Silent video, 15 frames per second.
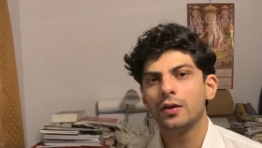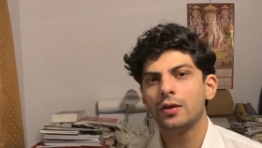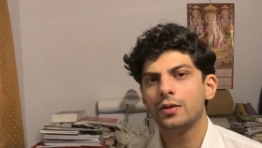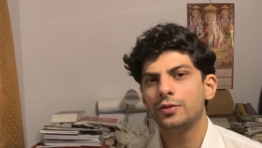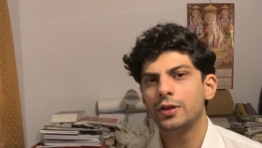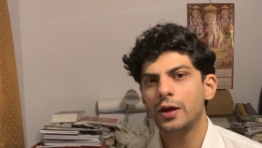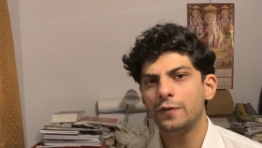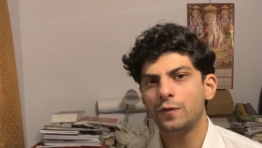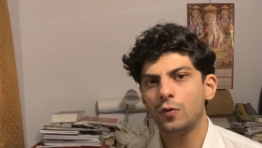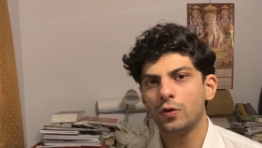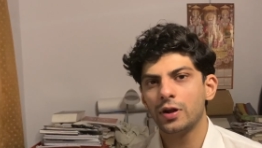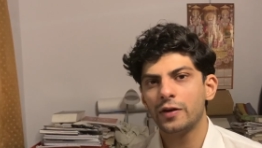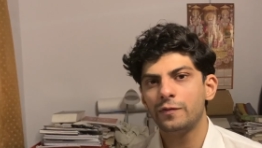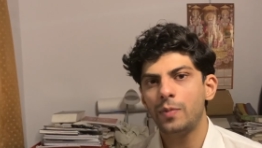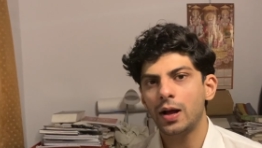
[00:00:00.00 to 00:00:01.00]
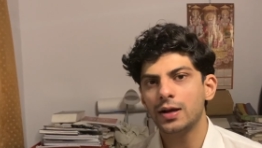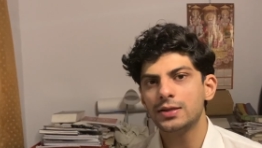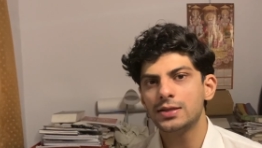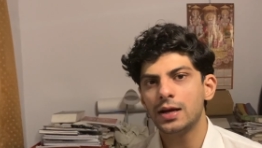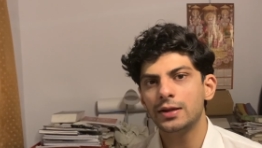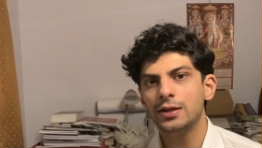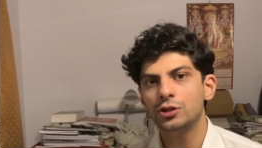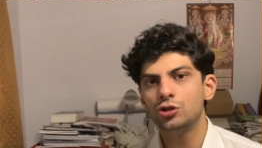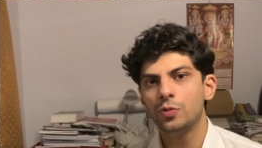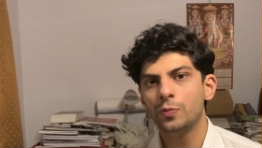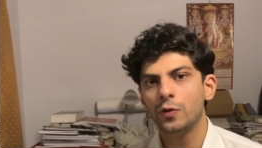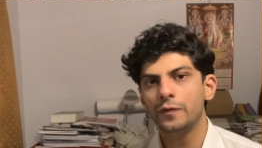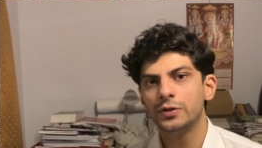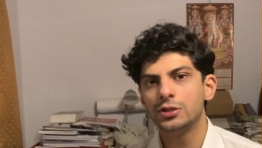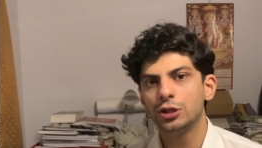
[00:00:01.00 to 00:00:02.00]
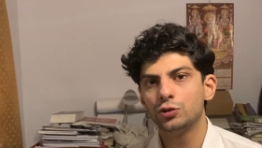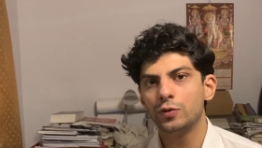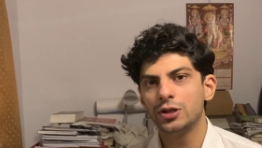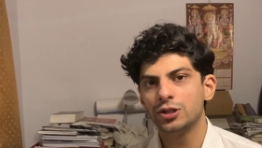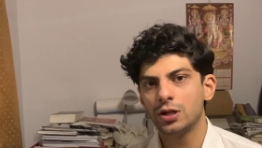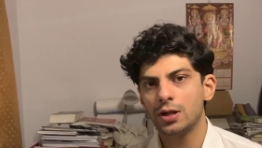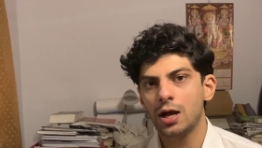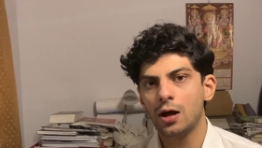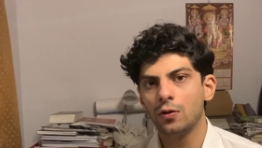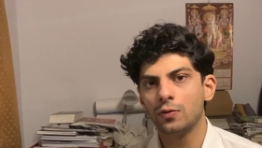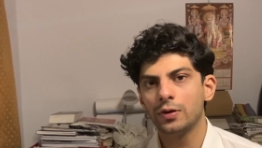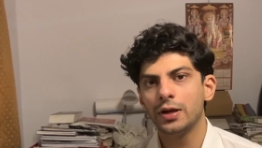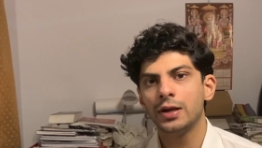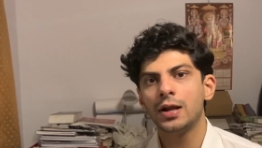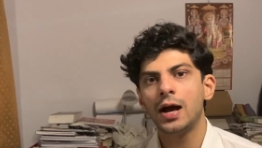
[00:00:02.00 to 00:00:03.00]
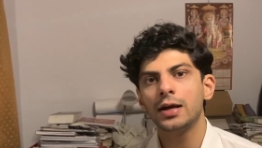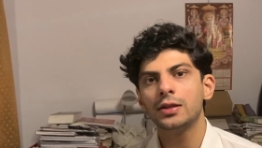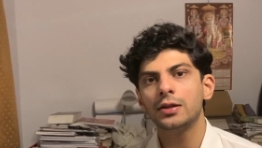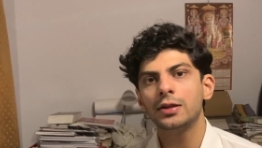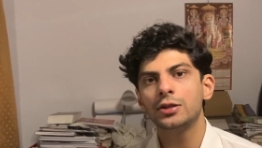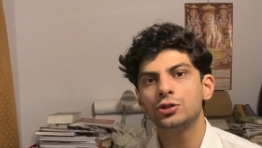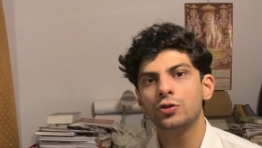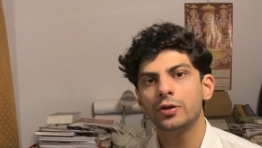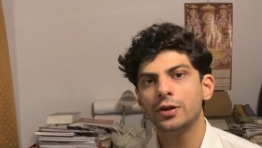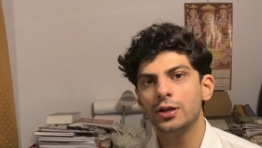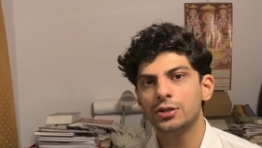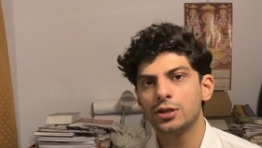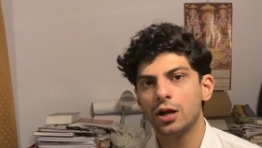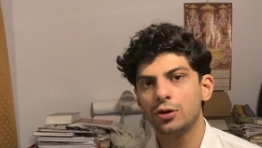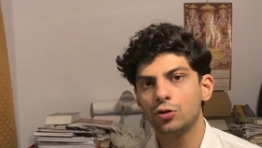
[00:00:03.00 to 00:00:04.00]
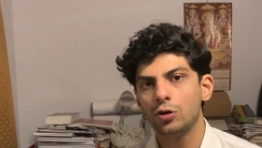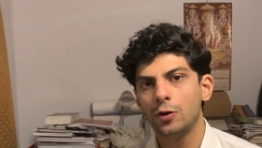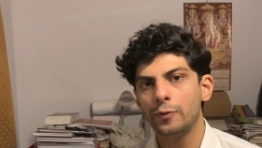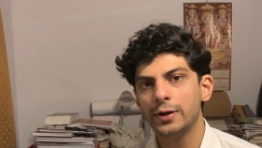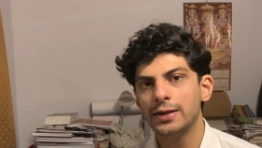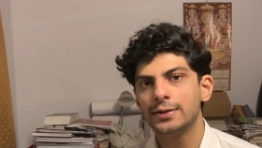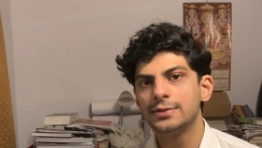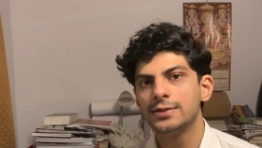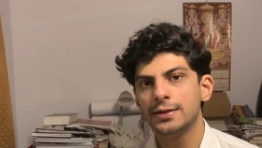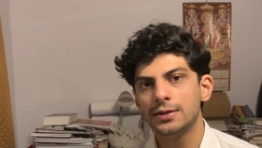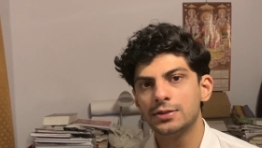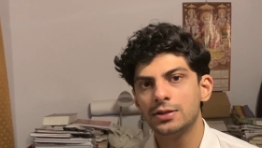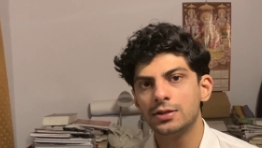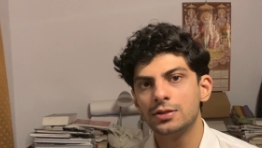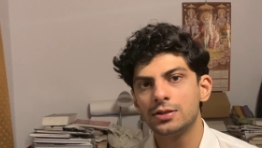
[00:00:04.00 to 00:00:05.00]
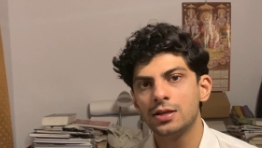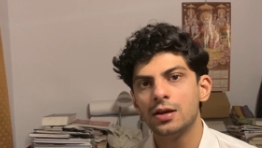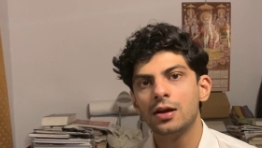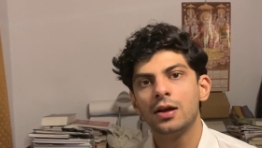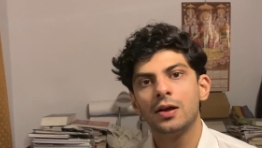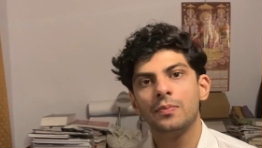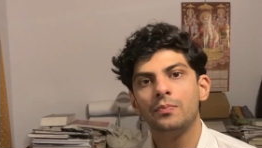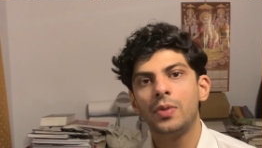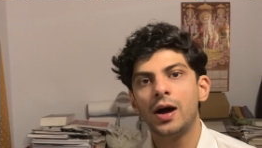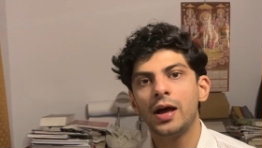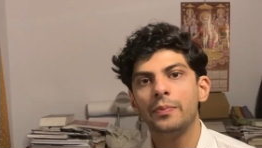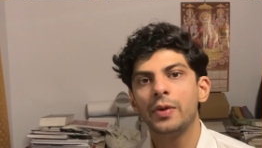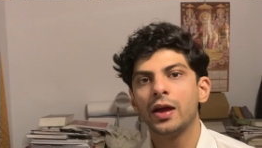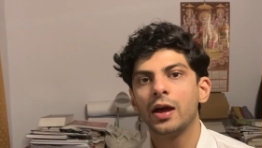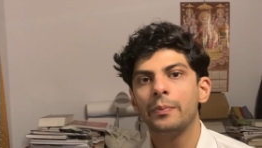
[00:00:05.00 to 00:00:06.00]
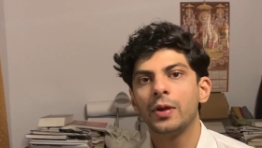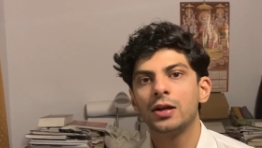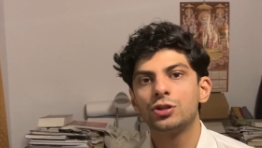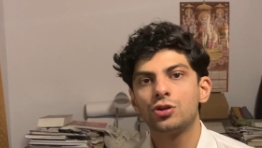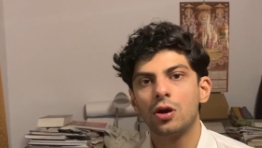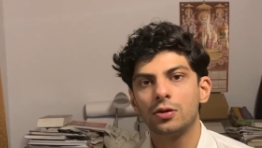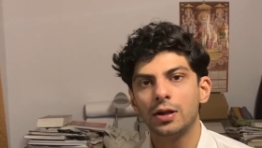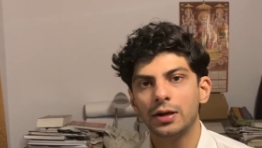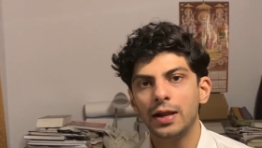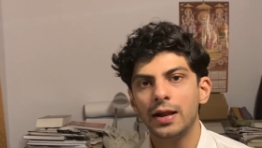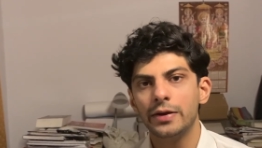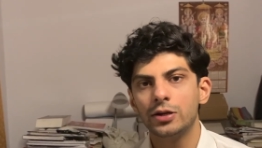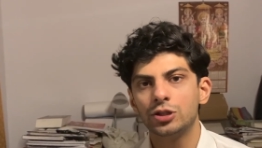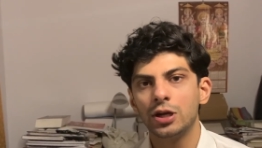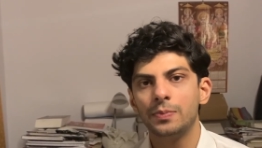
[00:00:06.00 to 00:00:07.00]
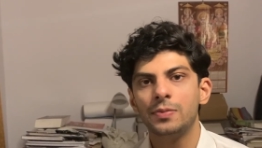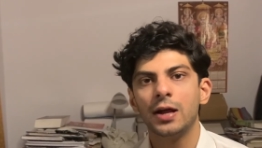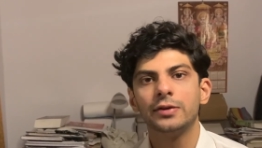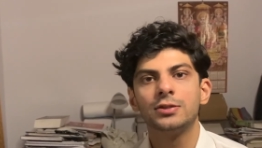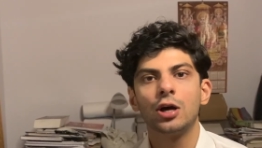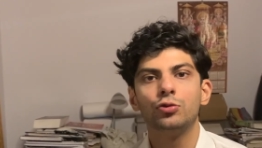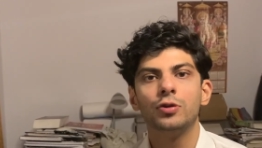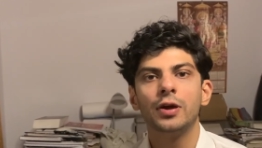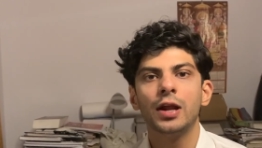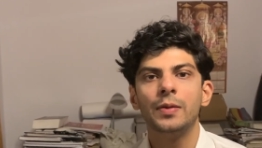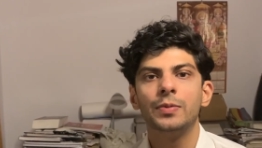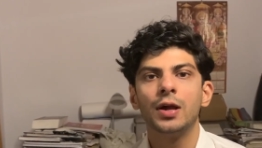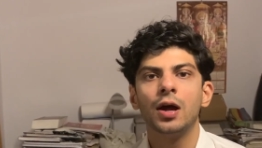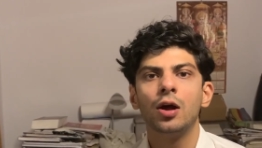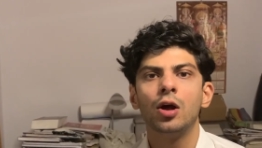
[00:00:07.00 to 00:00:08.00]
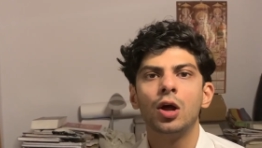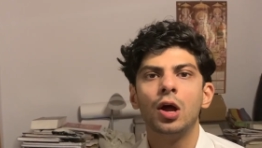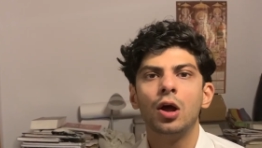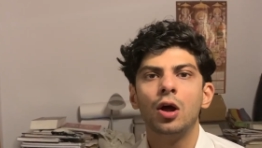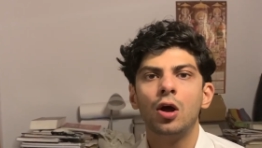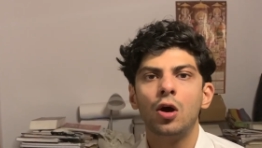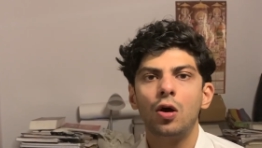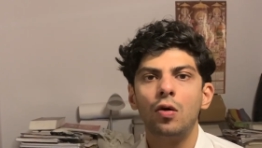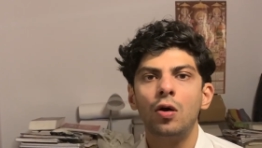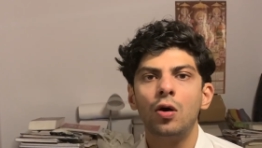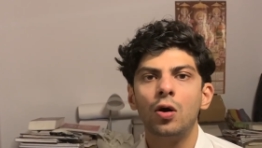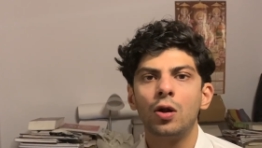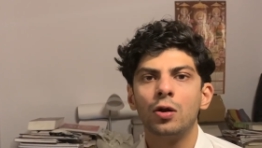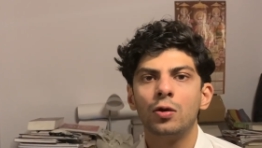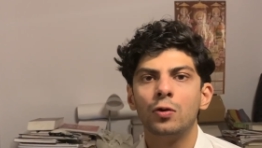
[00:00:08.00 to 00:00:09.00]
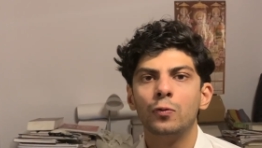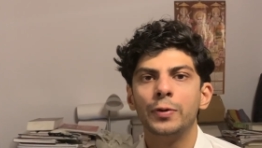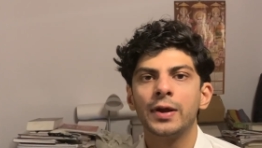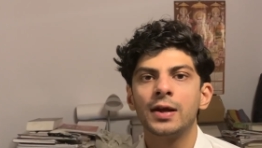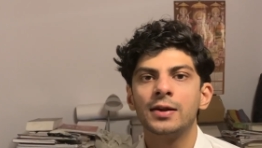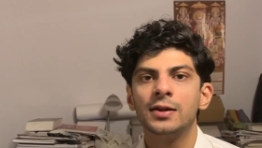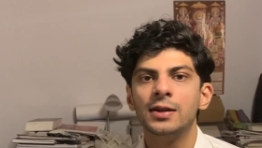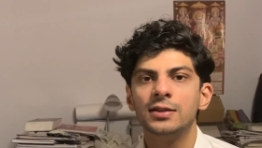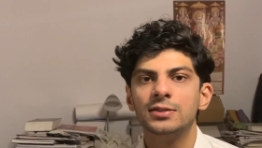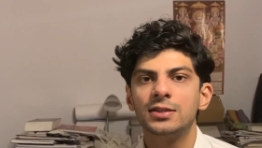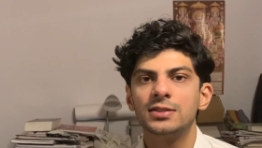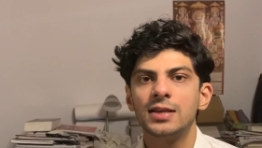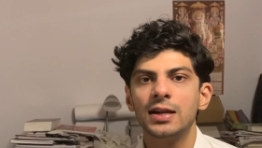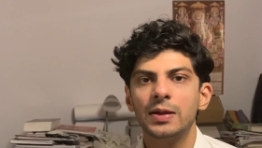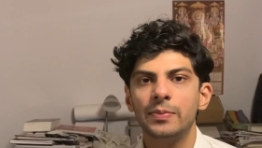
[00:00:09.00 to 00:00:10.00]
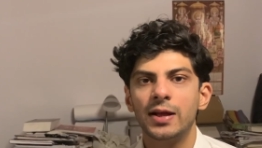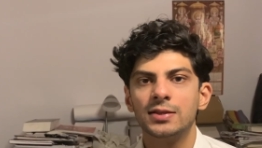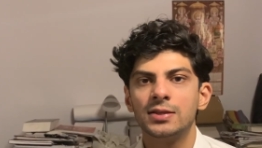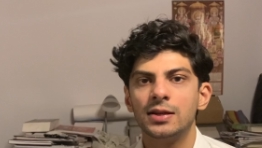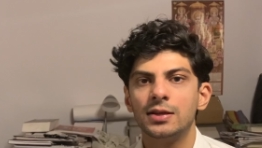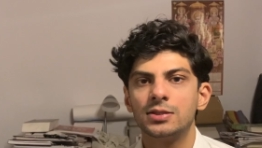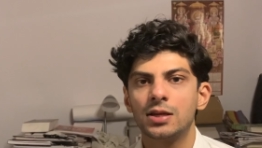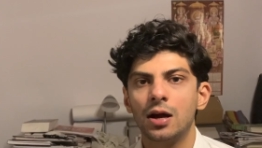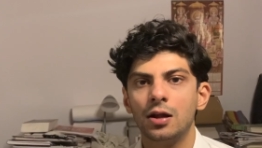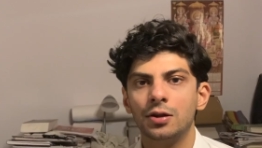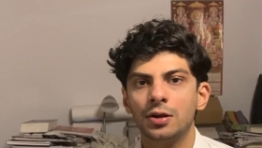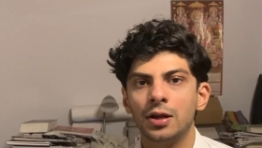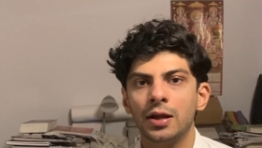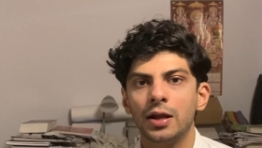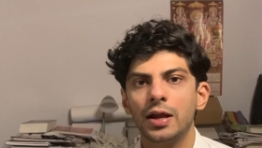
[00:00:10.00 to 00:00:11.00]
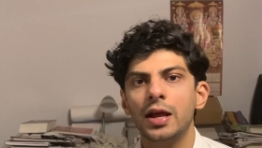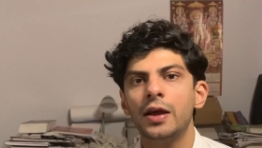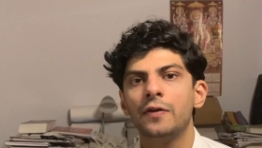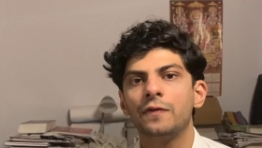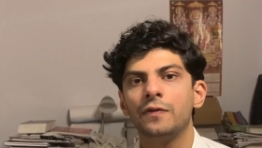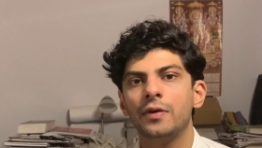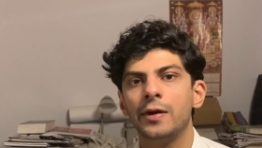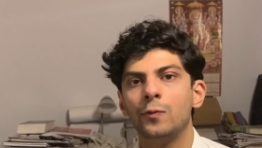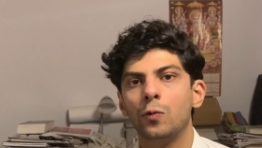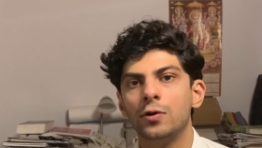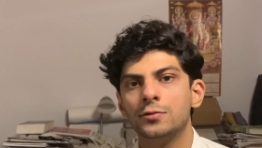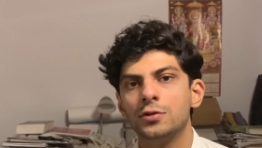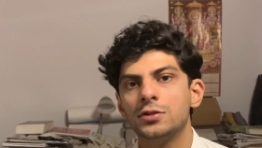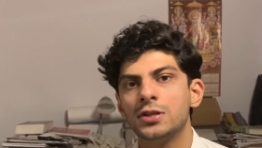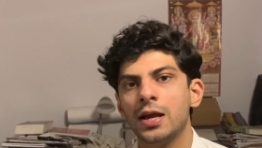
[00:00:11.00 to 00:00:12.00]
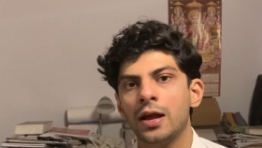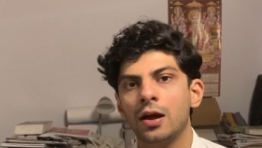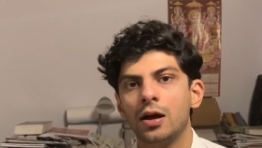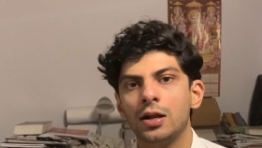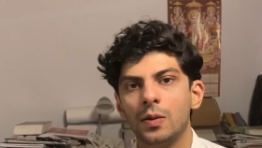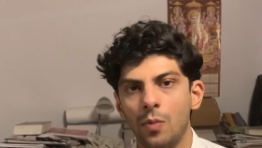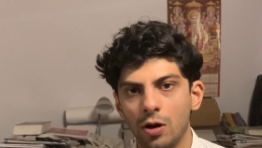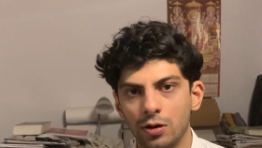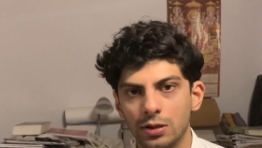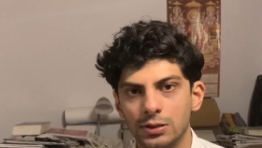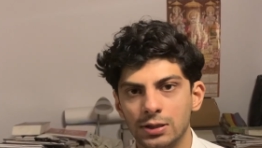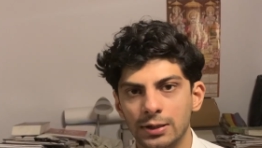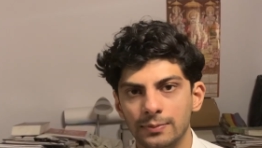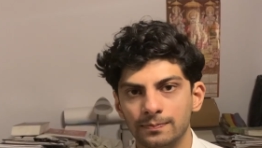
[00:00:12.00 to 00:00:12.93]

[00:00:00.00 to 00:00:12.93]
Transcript: Therefore, if Pakistan needs to improve its situation now, it either needs to increase control over its citizens by becoming a strong dictatorship like Saudi Arabia, or we can release the sentiments in its country if it wants to stay a democracy.